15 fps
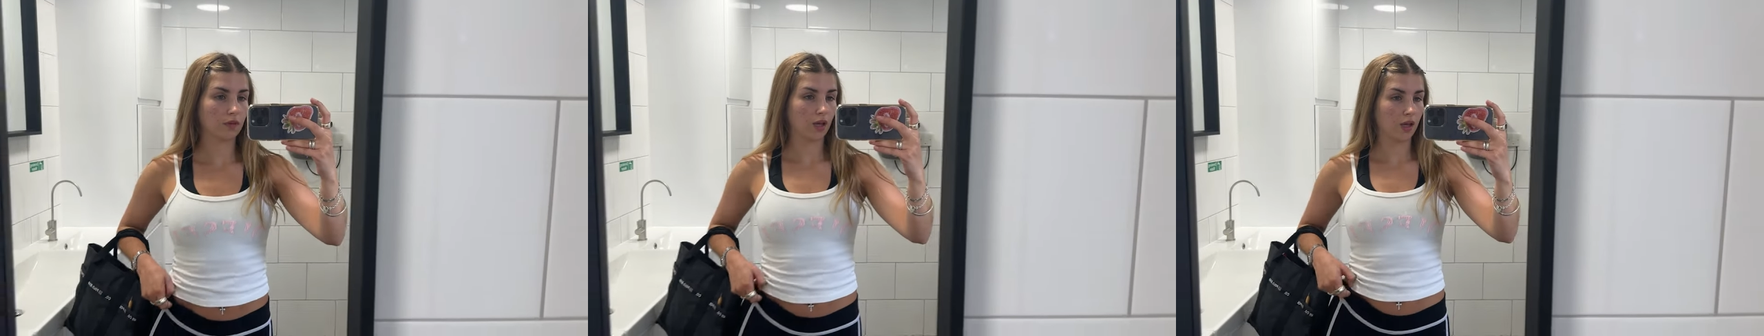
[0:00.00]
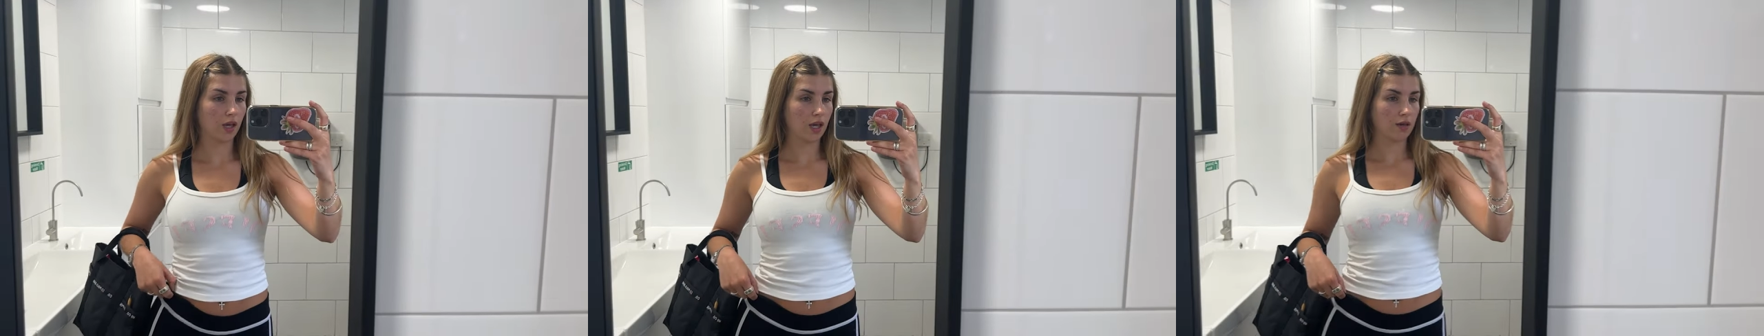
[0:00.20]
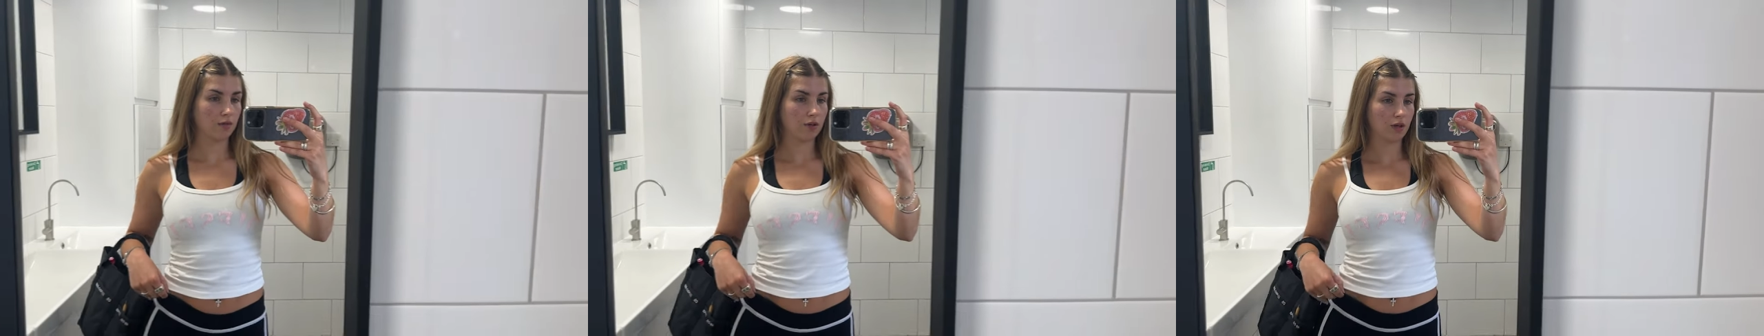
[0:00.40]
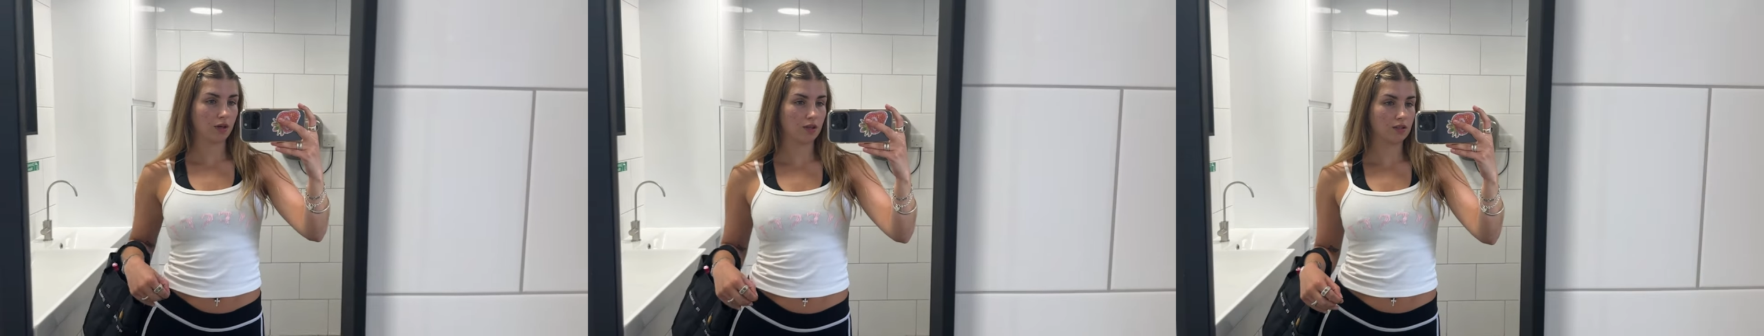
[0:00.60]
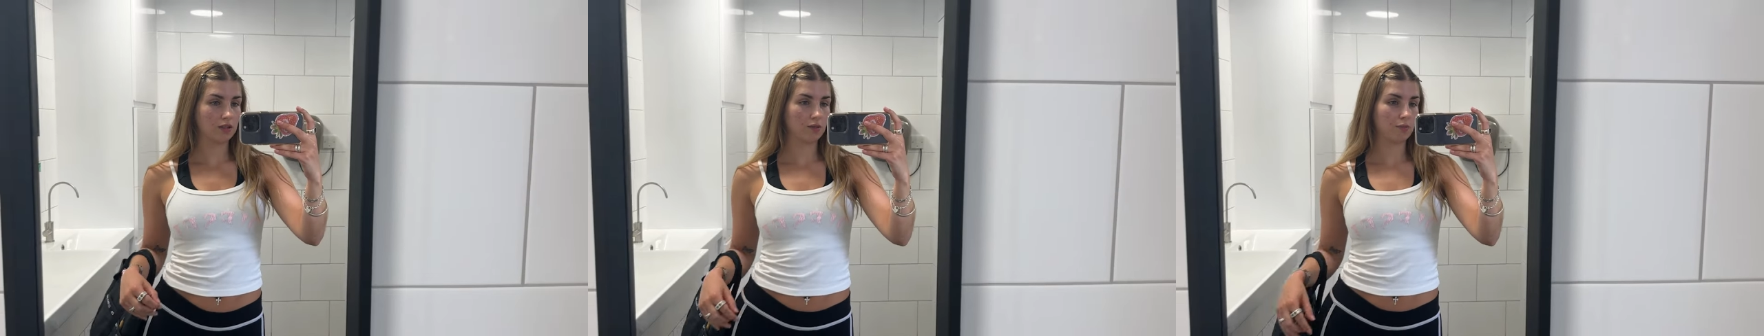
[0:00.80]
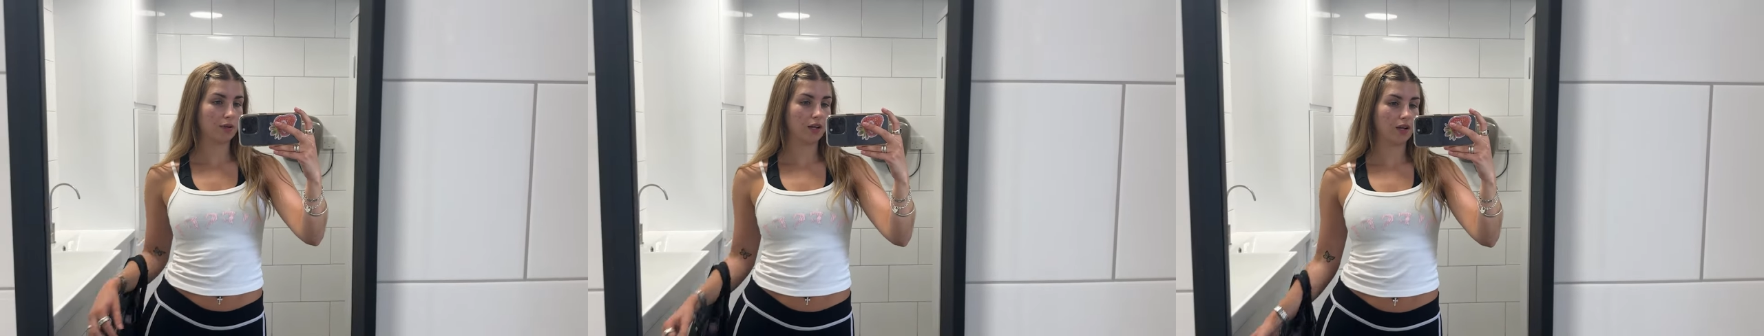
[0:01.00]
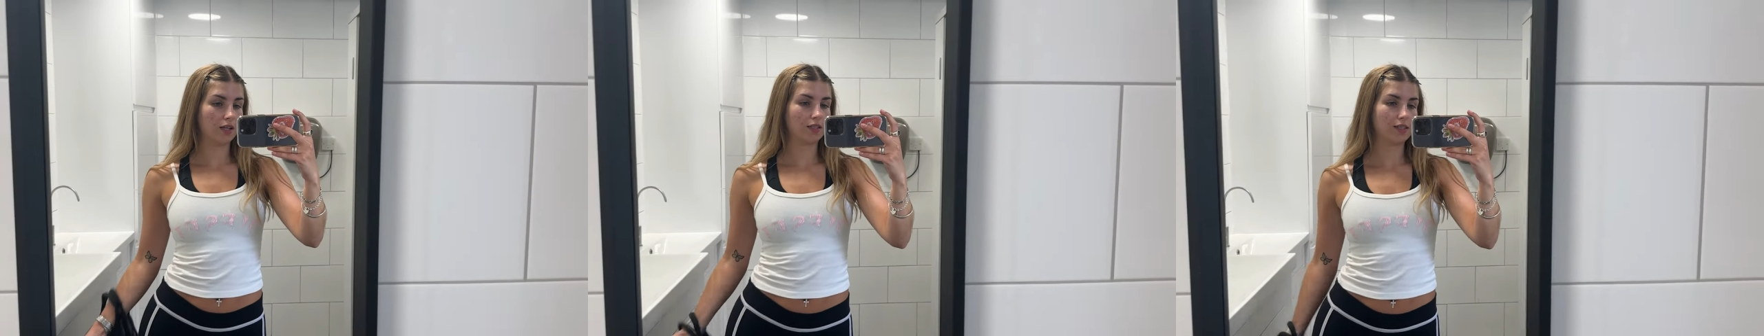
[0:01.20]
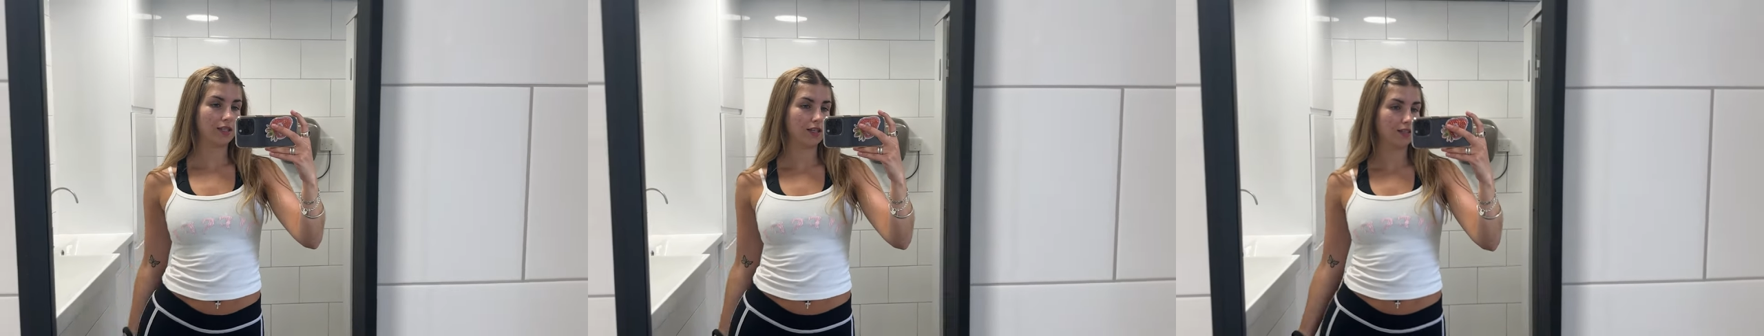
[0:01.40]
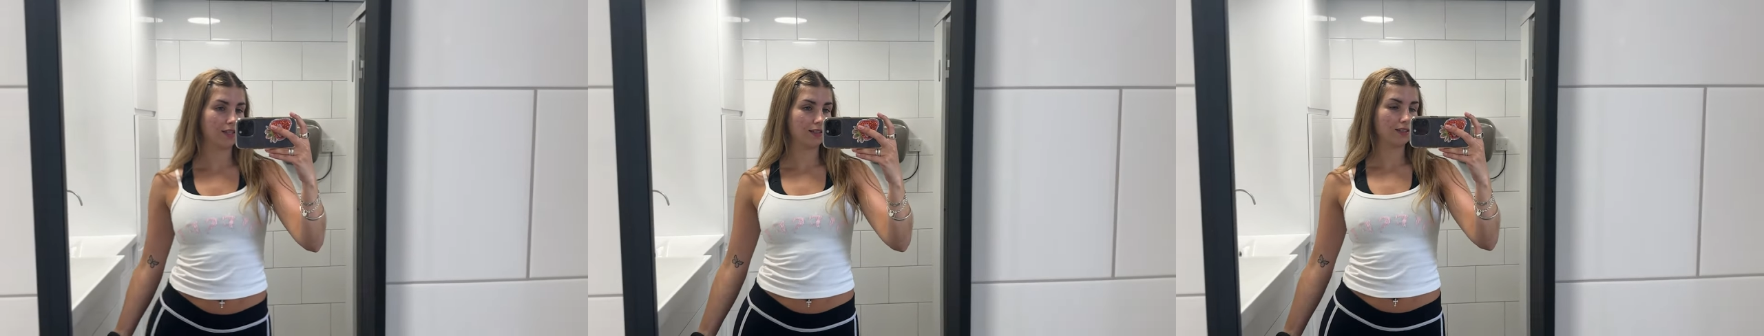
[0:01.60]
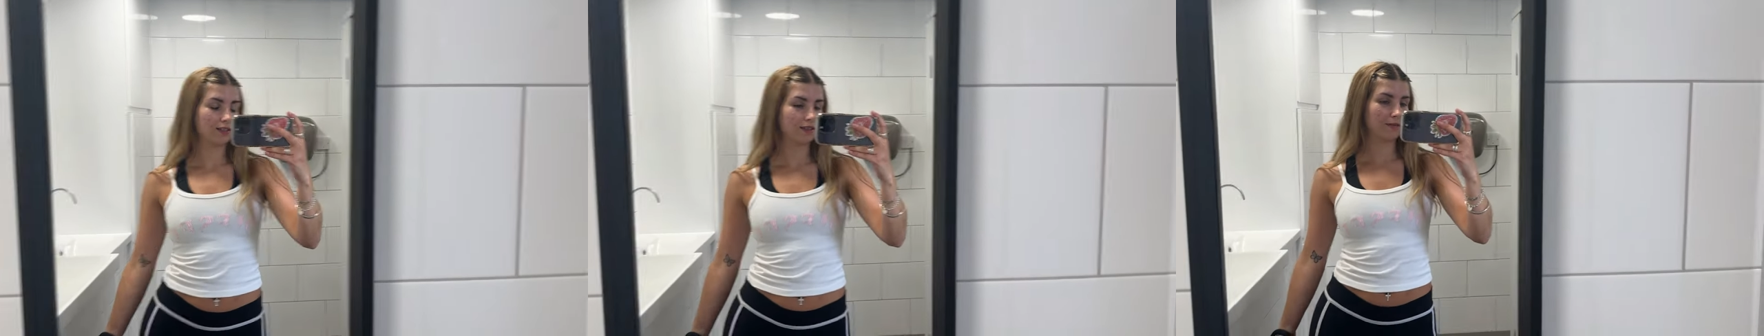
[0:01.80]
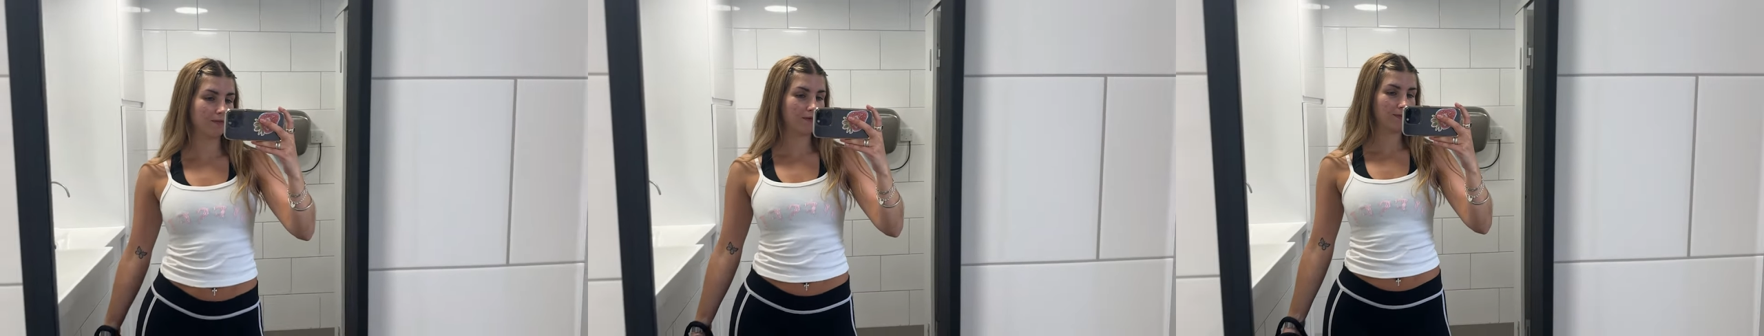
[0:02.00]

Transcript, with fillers: Okay, we're going to Pilates.